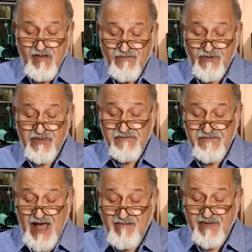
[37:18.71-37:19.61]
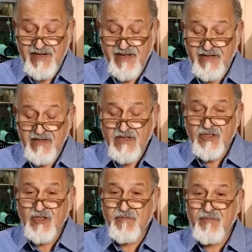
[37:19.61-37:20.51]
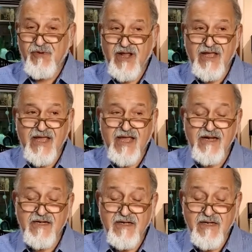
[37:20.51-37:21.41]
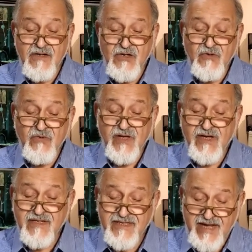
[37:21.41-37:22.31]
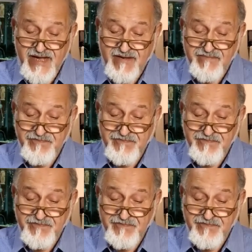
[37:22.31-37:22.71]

for the family to bring in New Year Day.